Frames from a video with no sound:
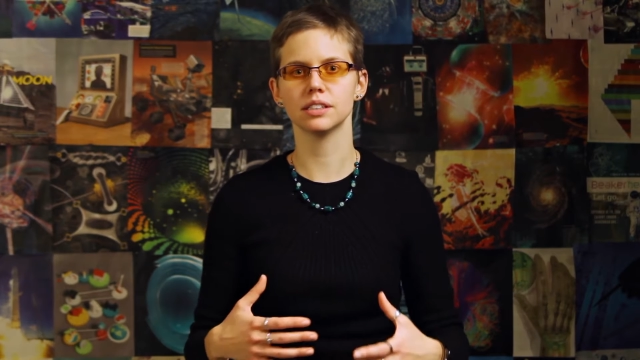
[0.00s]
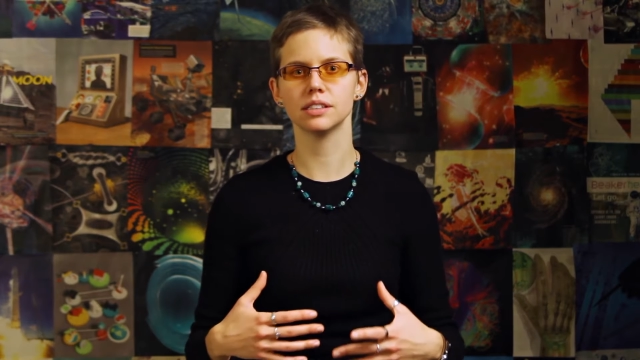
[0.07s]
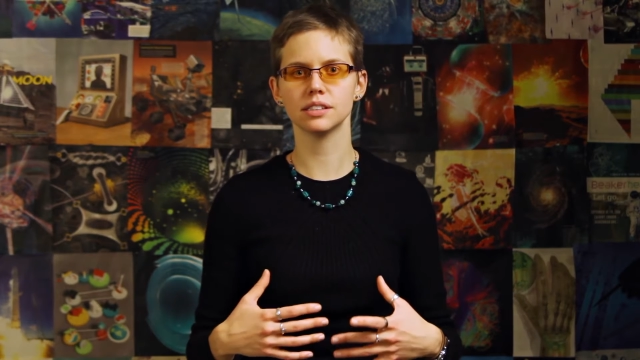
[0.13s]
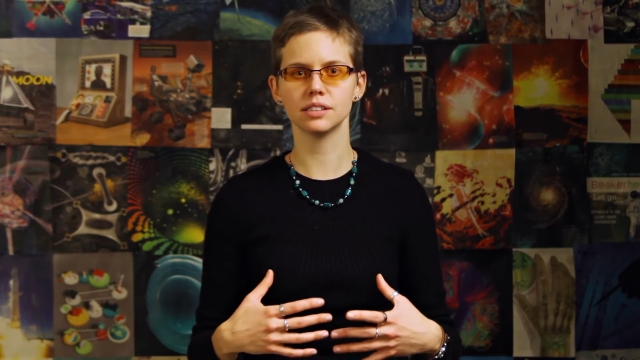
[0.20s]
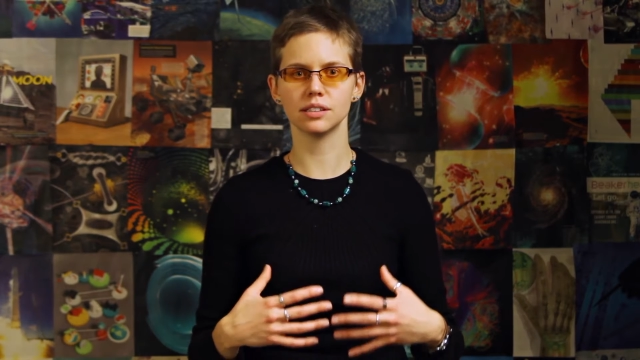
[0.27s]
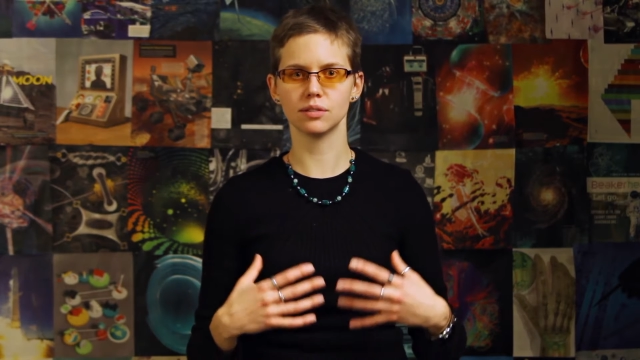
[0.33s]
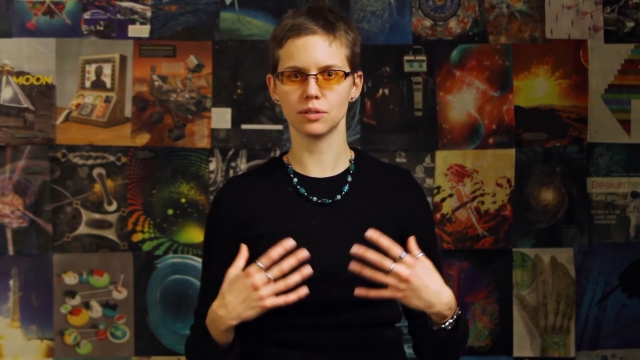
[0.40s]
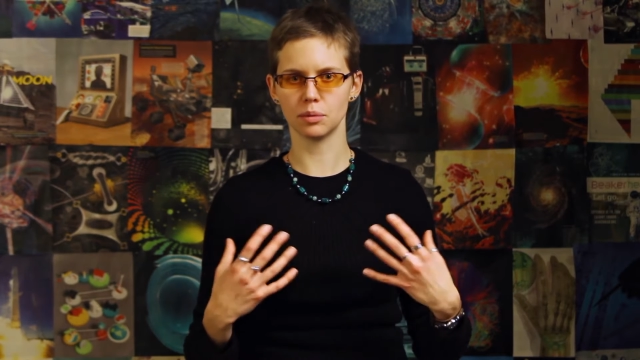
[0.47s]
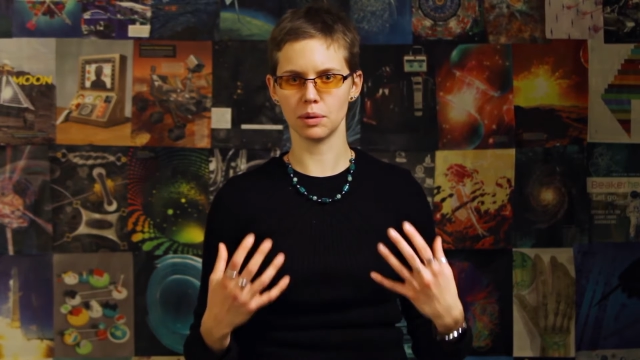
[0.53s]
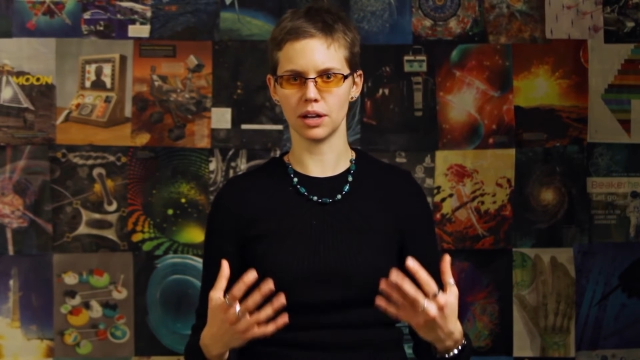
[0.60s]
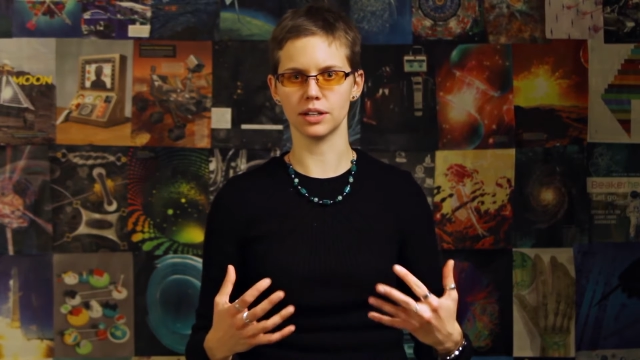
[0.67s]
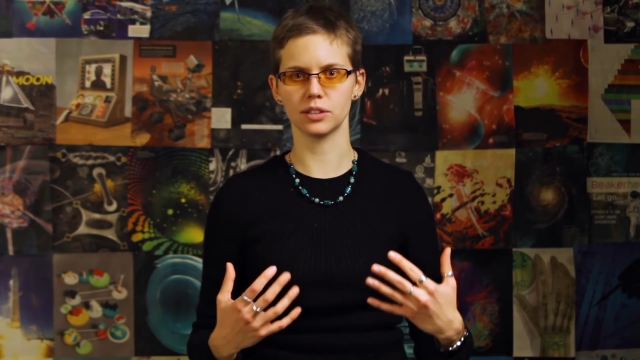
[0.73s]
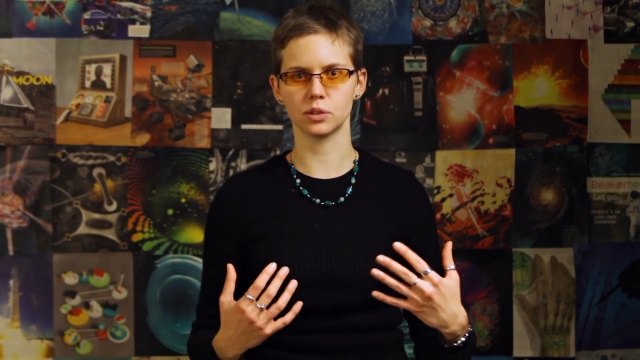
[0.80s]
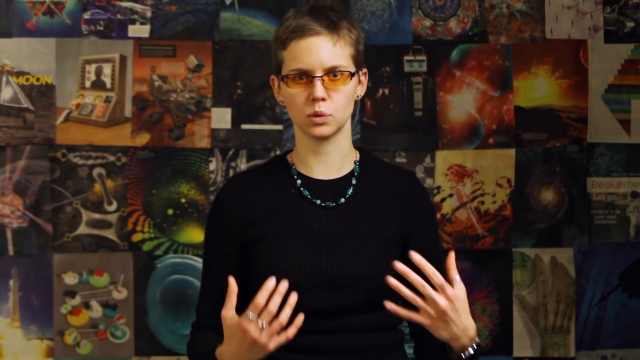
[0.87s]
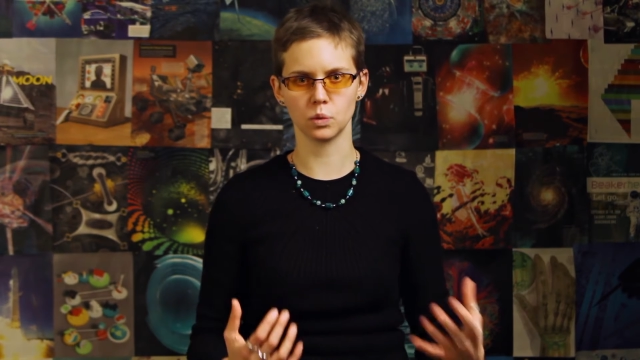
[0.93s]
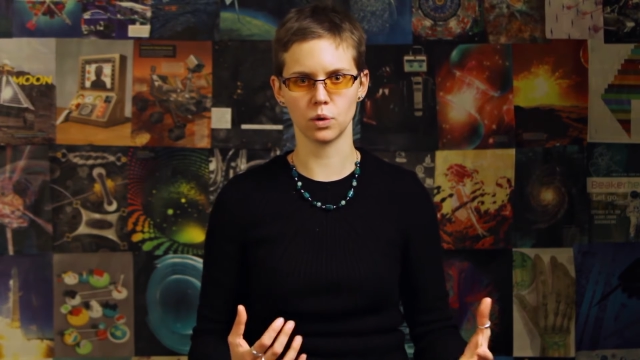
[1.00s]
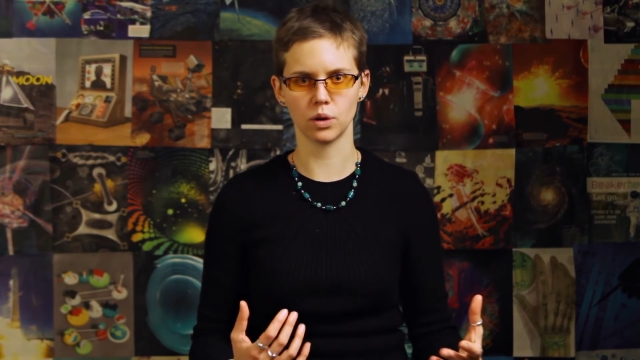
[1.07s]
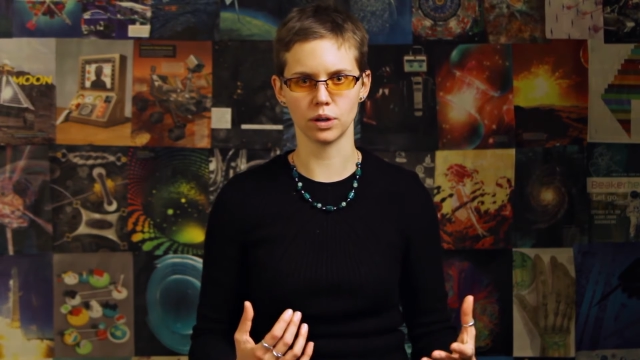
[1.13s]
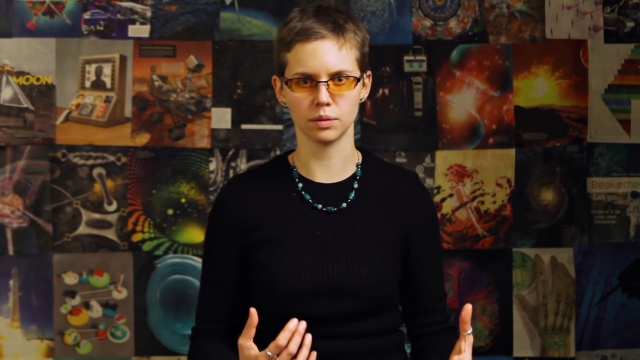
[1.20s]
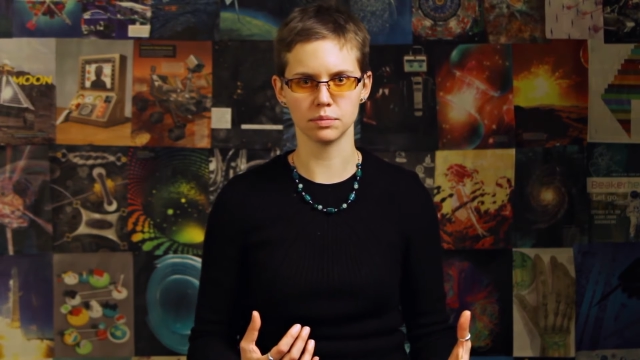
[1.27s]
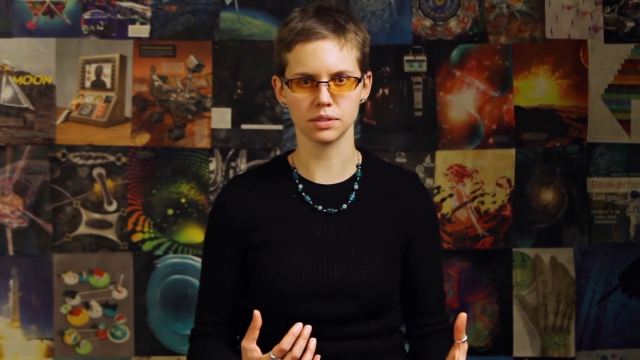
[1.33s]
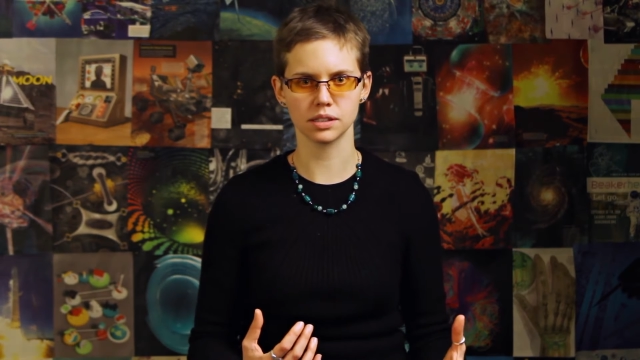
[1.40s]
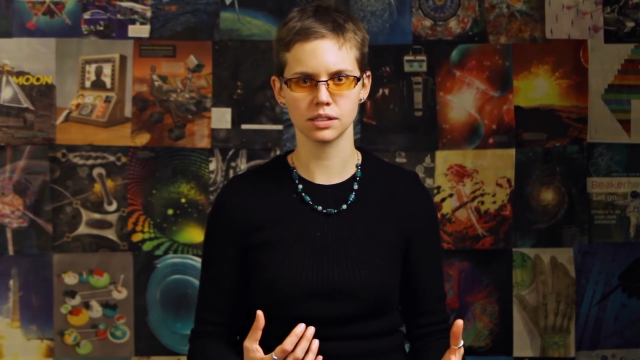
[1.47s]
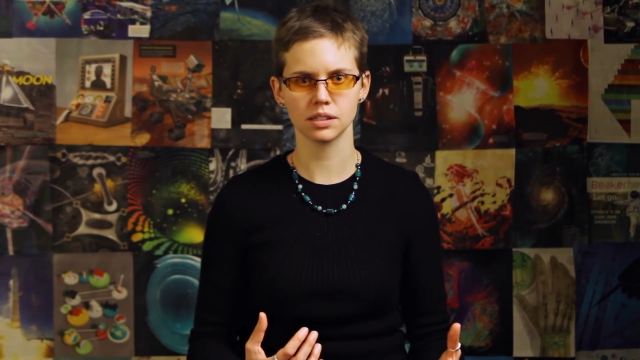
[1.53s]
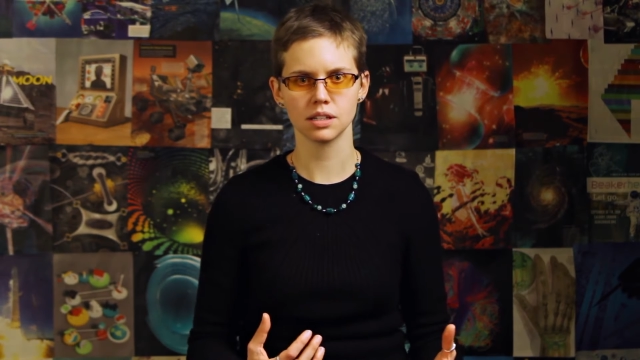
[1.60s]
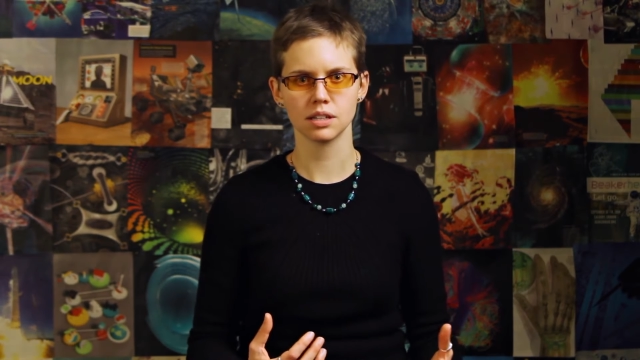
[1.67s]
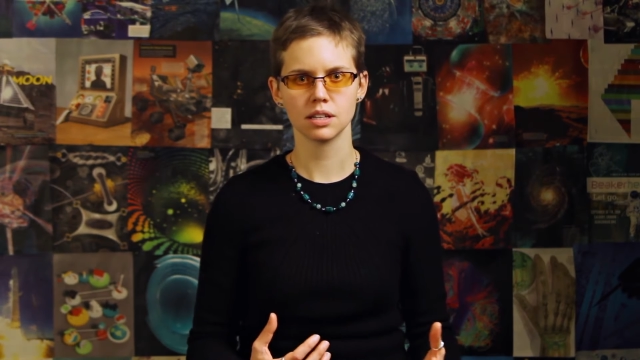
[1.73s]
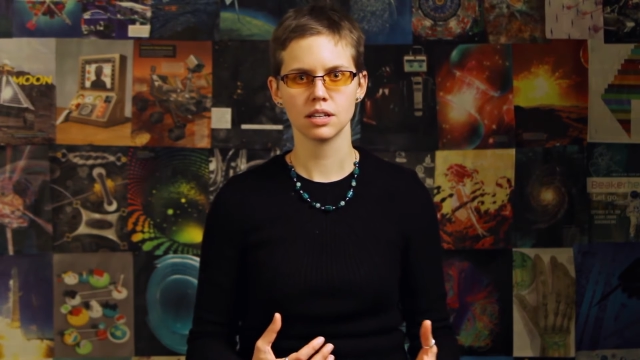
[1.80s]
is in robotic swarms.